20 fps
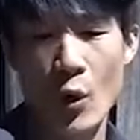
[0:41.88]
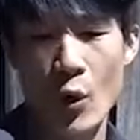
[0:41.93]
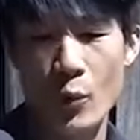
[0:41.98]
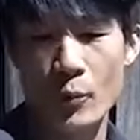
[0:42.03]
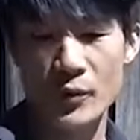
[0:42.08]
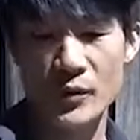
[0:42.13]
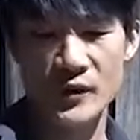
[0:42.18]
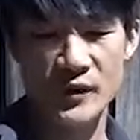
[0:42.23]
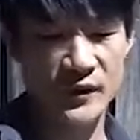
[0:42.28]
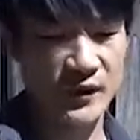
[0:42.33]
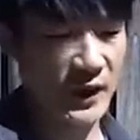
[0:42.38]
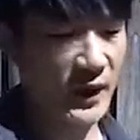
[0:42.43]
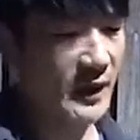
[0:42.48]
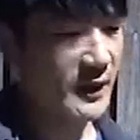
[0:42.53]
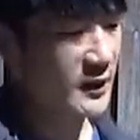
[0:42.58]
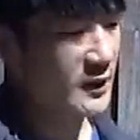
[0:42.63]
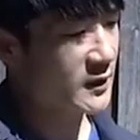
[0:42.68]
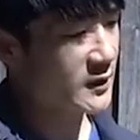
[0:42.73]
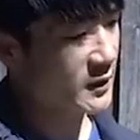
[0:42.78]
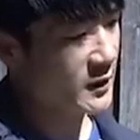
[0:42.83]
open
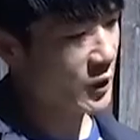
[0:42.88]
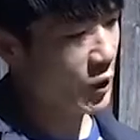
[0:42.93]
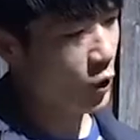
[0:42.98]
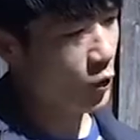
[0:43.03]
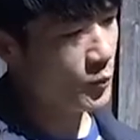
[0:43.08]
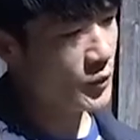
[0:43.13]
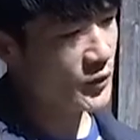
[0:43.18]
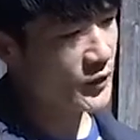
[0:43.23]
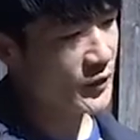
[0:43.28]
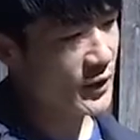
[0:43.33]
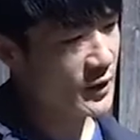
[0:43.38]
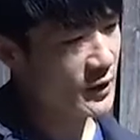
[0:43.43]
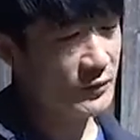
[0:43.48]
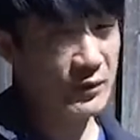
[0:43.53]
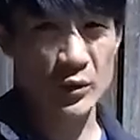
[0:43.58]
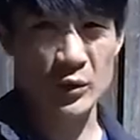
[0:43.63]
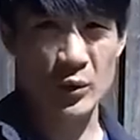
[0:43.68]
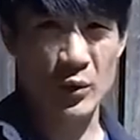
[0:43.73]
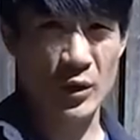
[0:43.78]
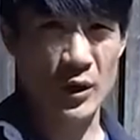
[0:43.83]
side of
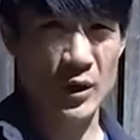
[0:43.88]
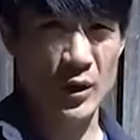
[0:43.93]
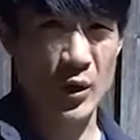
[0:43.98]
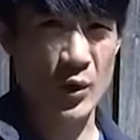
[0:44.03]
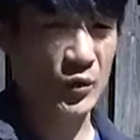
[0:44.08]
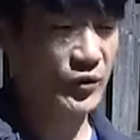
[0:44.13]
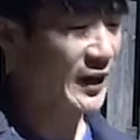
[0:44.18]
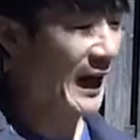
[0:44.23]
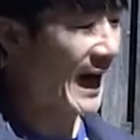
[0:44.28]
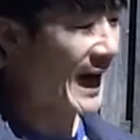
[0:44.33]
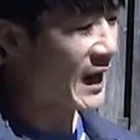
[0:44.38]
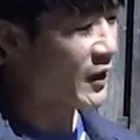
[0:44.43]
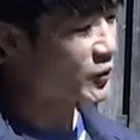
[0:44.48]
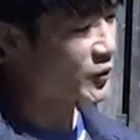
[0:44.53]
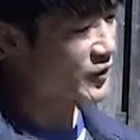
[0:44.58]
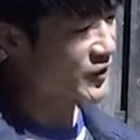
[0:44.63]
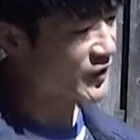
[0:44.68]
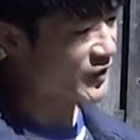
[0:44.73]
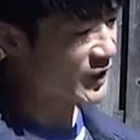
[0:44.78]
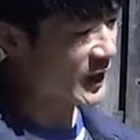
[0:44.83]
the Tong Ah goes
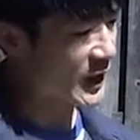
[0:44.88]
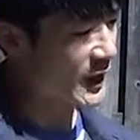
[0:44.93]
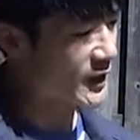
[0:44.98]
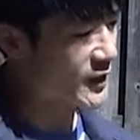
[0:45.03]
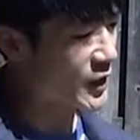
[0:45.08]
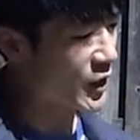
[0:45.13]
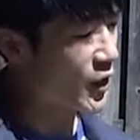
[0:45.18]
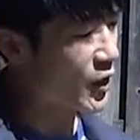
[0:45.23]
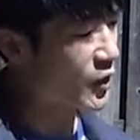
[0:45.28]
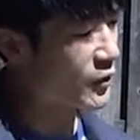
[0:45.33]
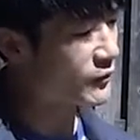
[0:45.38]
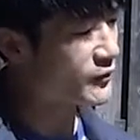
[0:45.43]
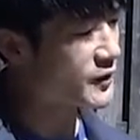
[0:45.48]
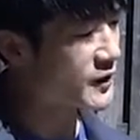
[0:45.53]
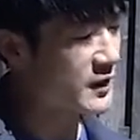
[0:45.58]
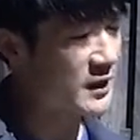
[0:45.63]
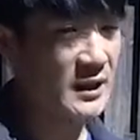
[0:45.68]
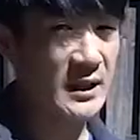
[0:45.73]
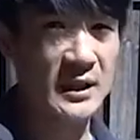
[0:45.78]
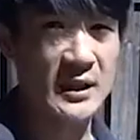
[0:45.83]
outside of
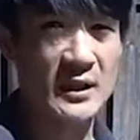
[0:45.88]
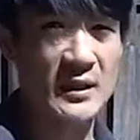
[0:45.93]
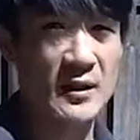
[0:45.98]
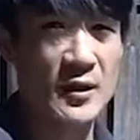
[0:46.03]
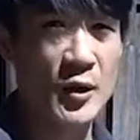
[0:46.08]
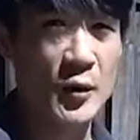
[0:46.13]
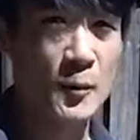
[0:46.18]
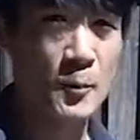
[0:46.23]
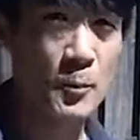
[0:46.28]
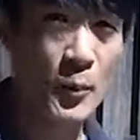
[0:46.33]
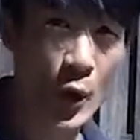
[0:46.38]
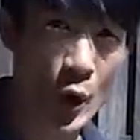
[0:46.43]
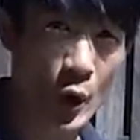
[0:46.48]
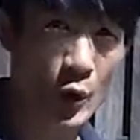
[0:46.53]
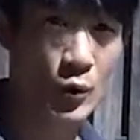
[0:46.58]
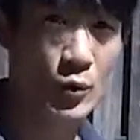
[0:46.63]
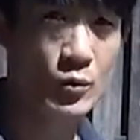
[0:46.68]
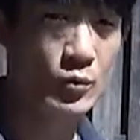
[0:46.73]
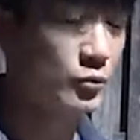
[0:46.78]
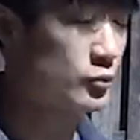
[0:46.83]
the
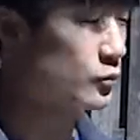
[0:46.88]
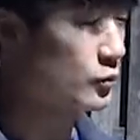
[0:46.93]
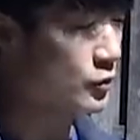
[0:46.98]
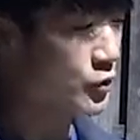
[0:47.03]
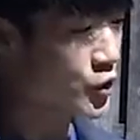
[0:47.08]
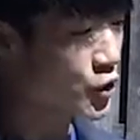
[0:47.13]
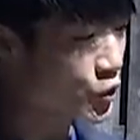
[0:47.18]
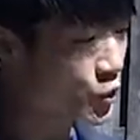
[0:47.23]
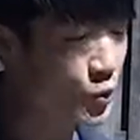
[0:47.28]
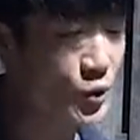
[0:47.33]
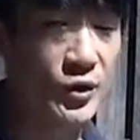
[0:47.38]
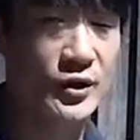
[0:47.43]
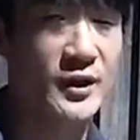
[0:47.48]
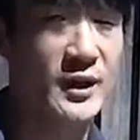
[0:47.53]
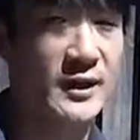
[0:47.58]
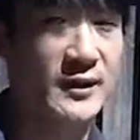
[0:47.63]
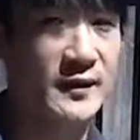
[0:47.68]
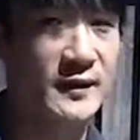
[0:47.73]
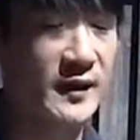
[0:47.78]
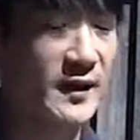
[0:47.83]
bow, or shooter,
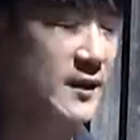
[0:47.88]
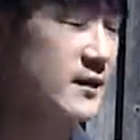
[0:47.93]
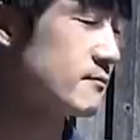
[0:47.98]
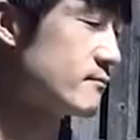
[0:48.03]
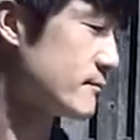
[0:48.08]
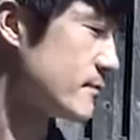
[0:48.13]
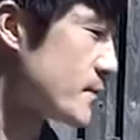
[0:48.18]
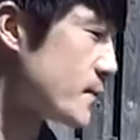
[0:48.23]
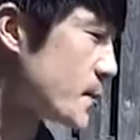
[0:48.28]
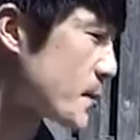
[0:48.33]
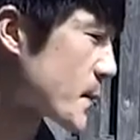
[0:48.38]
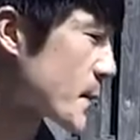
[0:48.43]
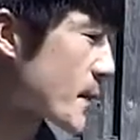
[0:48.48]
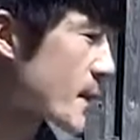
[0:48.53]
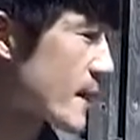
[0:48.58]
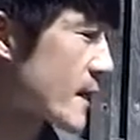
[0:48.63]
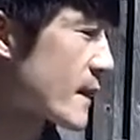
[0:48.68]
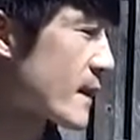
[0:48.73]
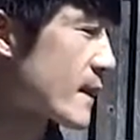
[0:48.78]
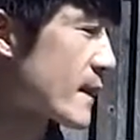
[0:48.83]
I say.
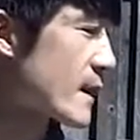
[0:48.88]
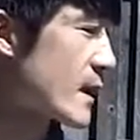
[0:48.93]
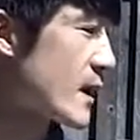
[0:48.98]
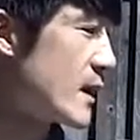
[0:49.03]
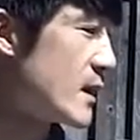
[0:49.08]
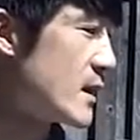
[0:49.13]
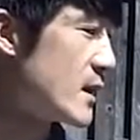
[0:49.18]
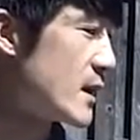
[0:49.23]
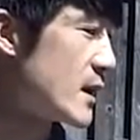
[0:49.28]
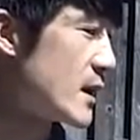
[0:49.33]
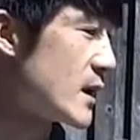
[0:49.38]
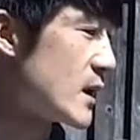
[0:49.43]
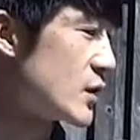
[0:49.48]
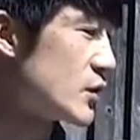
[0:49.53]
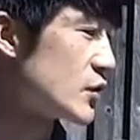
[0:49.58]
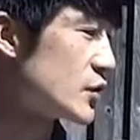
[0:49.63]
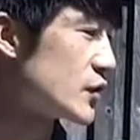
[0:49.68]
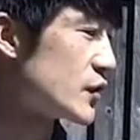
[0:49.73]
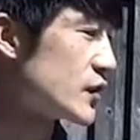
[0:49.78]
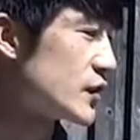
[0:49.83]
And then
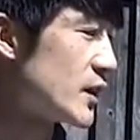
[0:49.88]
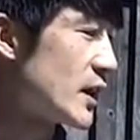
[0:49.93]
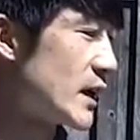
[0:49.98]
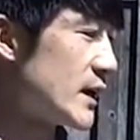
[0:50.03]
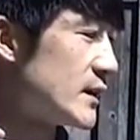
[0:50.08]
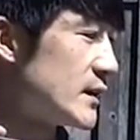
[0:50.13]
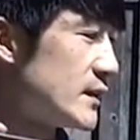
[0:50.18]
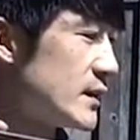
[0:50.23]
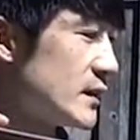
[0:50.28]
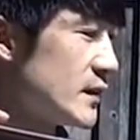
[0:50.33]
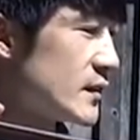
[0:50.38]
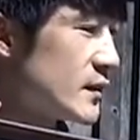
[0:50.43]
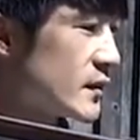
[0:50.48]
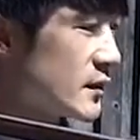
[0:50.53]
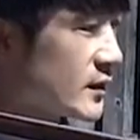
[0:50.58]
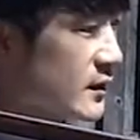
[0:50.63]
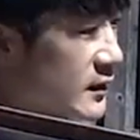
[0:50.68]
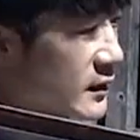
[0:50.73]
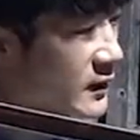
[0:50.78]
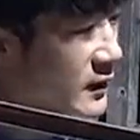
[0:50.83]
you slide this.
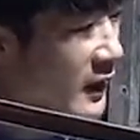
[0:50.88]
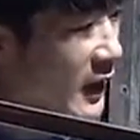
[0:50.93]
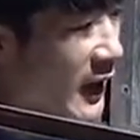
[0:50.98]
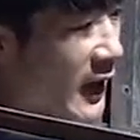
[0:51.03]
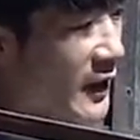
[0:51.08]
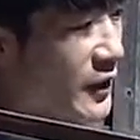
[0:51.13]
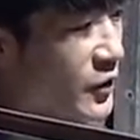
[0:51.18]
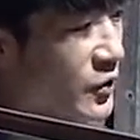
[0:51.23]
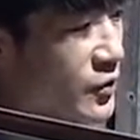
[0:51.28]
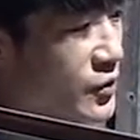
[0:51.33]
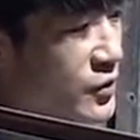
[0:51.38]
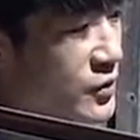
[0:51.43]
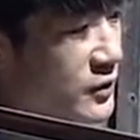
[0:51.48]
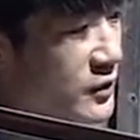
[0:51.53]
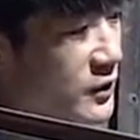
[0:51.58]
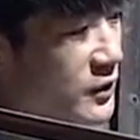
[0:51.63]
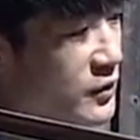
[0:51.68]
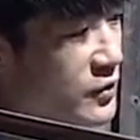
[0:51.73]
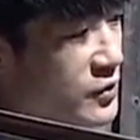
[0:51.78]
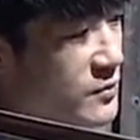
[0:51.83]
I
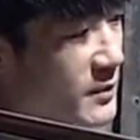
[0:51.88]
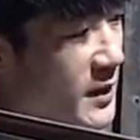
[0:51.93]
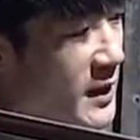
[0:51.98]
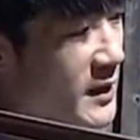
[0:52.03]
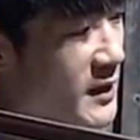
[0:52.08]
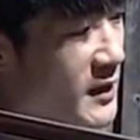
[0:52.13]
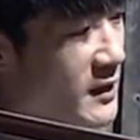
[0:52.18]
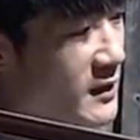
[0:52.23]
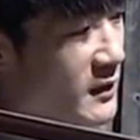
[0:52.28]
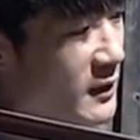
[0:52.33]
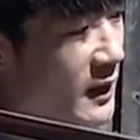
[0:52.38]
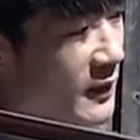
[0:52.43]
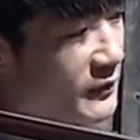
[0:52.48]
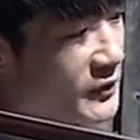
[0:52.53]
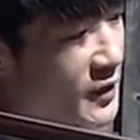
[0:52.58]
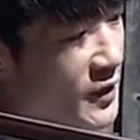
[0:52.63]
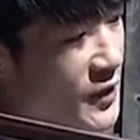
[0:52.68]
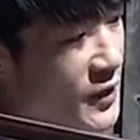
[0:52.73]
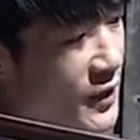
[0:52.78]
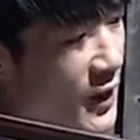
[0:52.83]
usually use my left
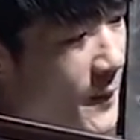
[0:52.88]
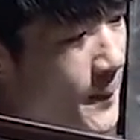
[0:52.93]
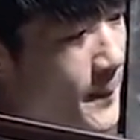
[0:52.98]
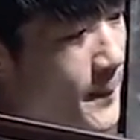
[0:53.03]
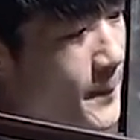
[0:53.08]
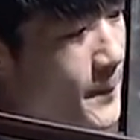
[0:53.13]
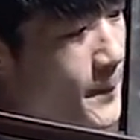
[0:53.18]
thumb